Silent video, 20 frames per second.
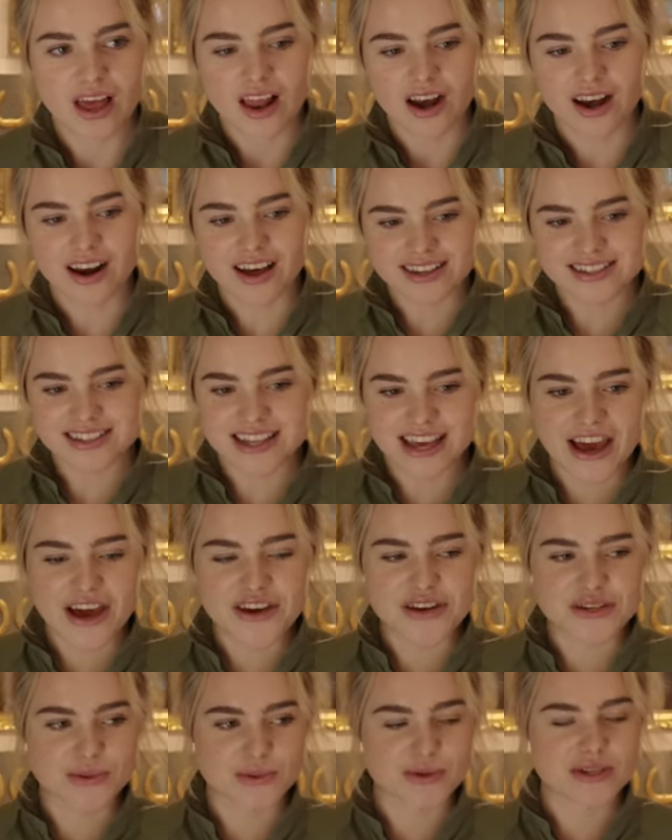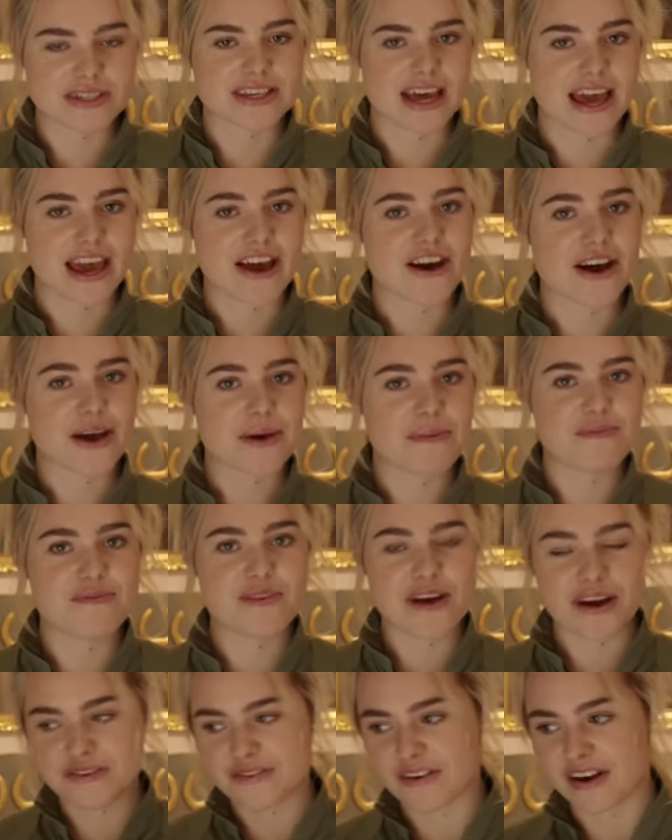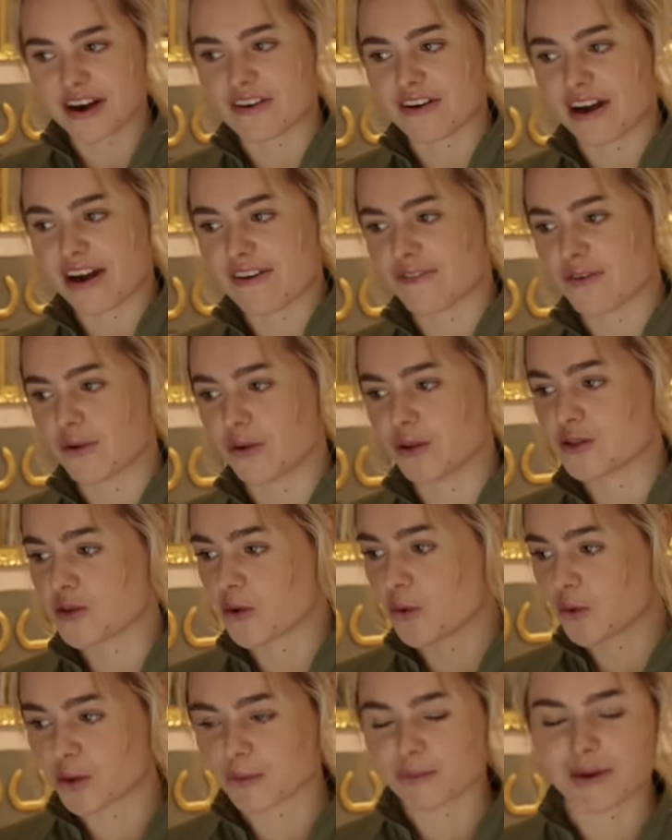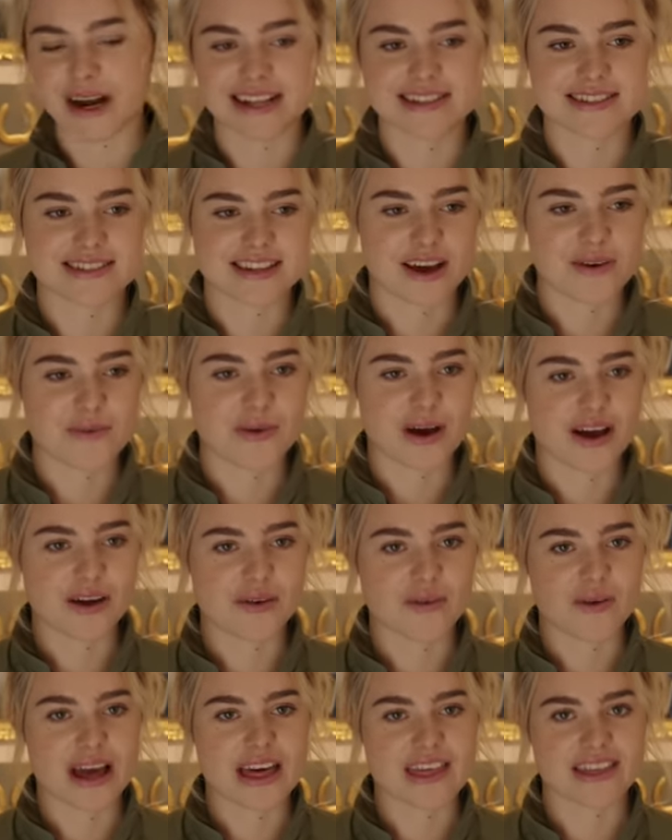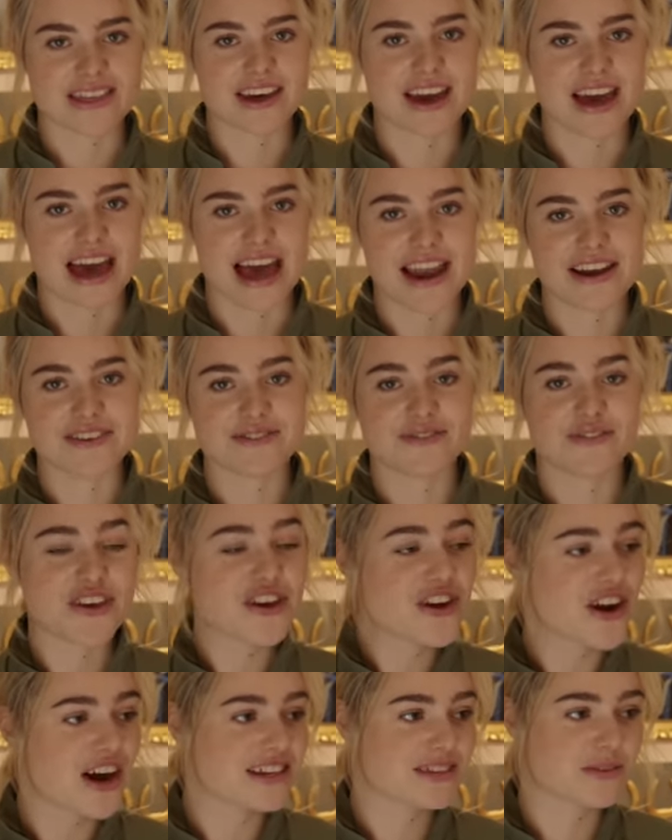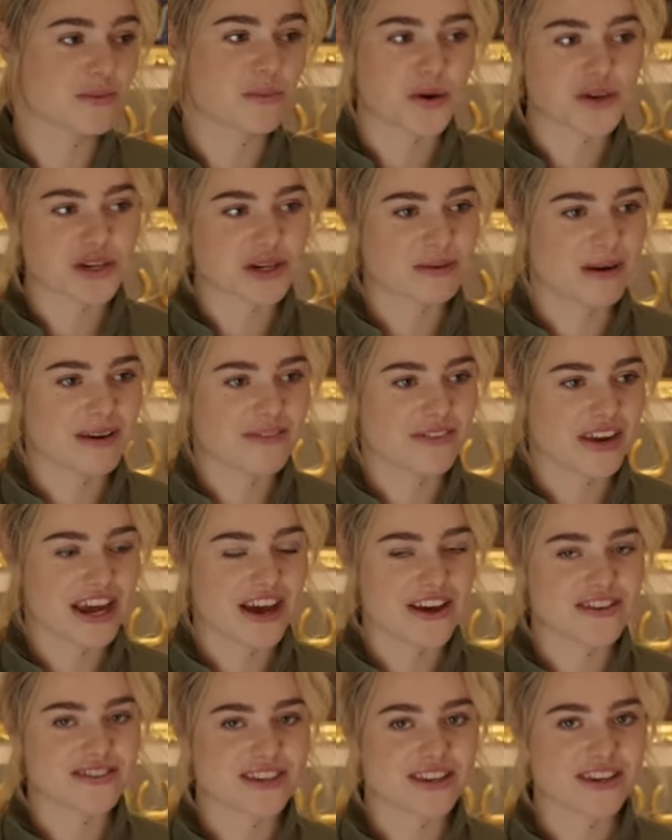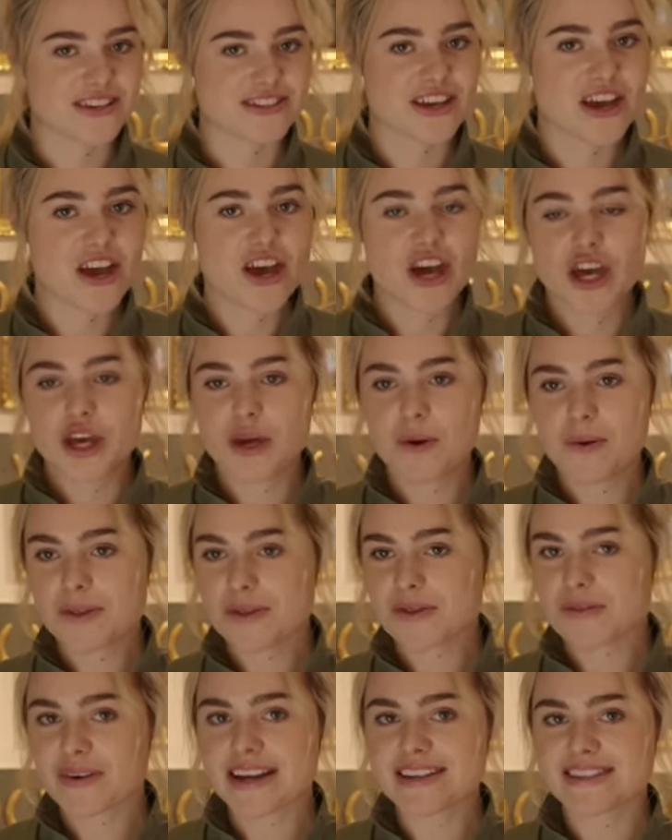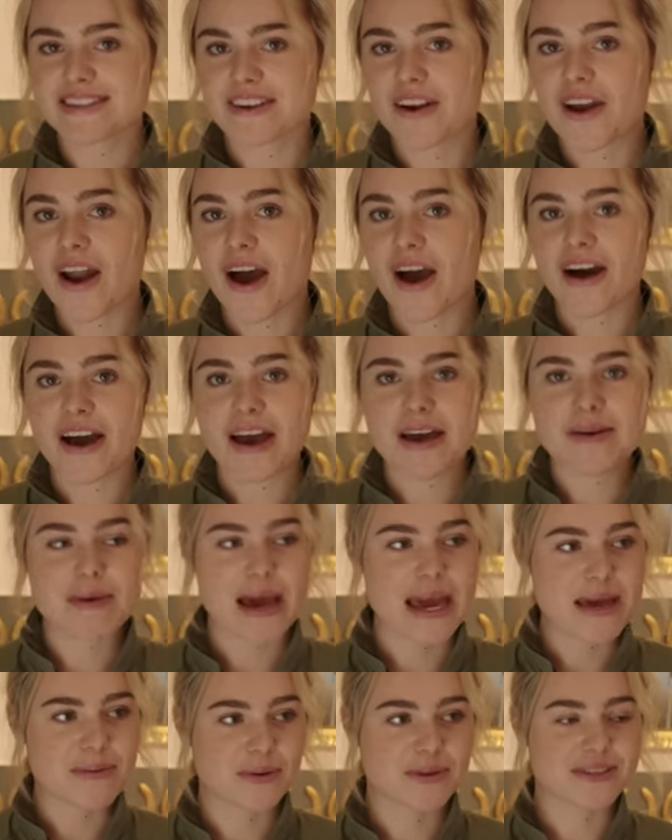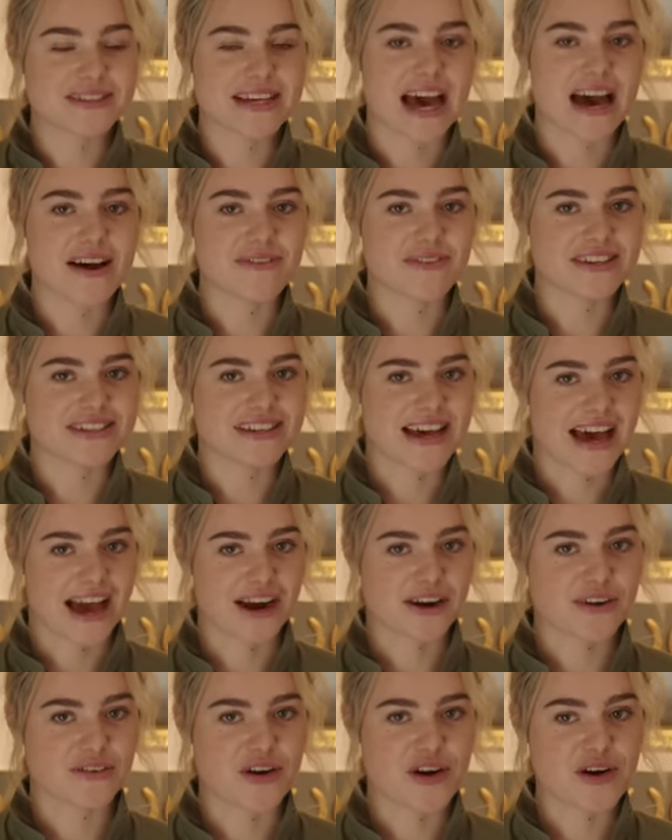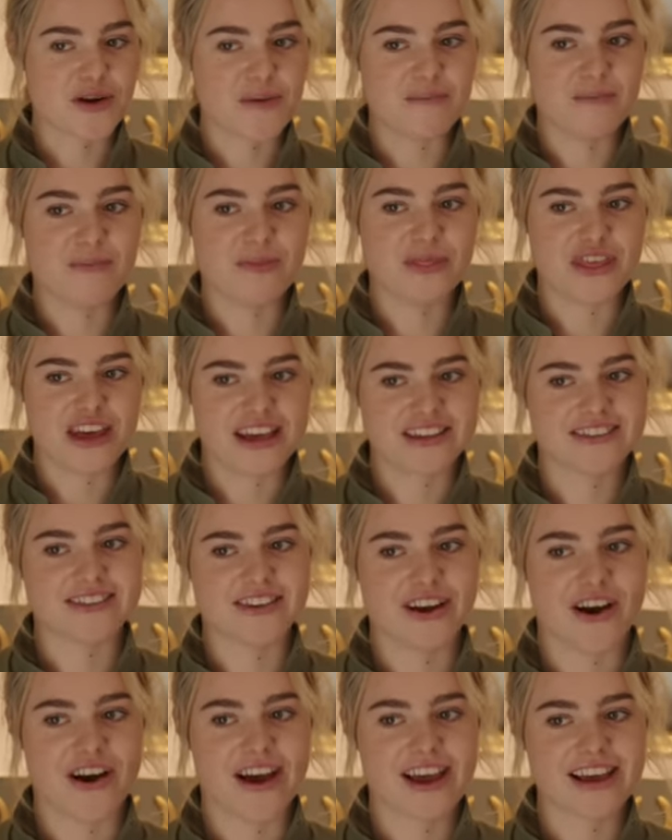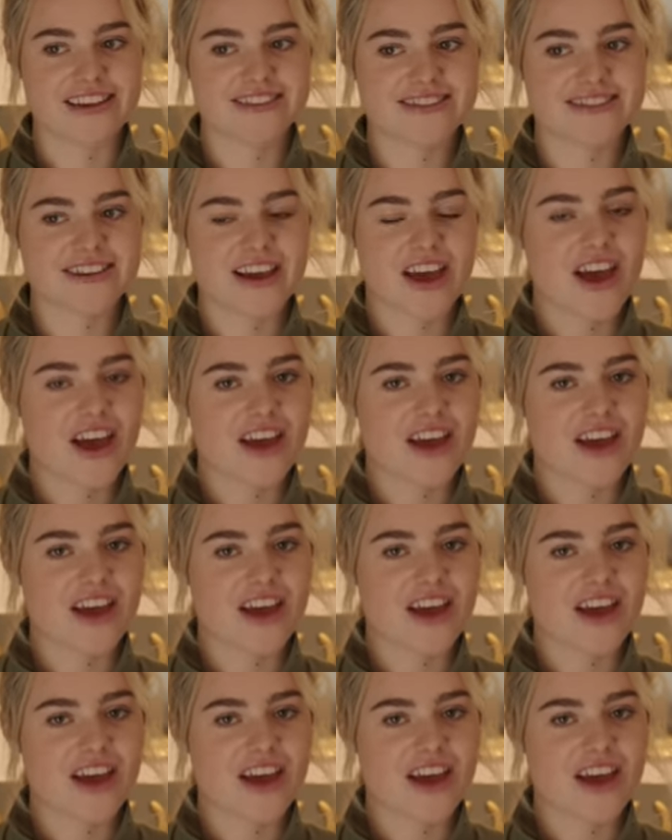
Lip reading: Lastly, I just want to say I am very, very grateful to all the brands that I work with and for you guys for watching my videos, because you are the reason I am able to have a tack room this nice.